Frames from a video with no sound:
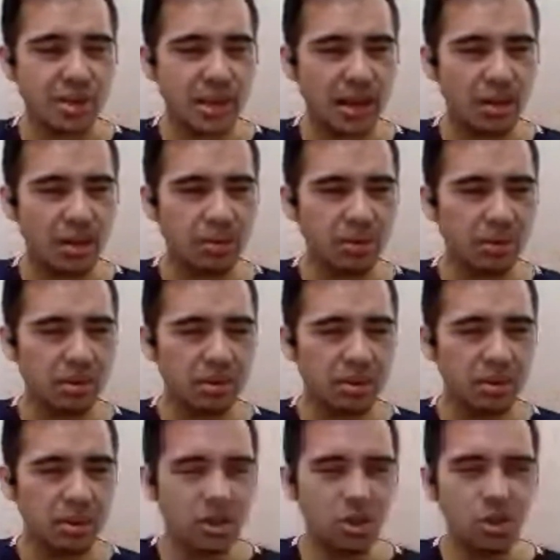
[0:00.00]
you don't
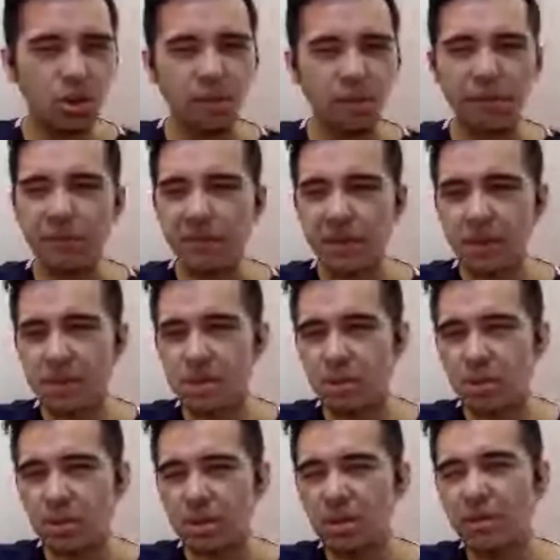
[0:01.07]
feel so good. You feel
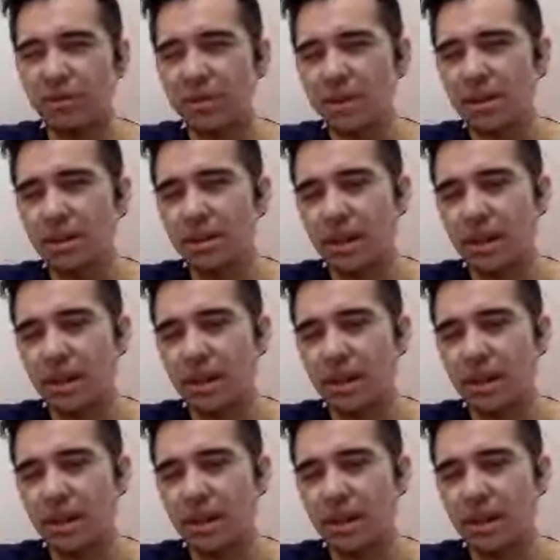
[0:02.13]
tired.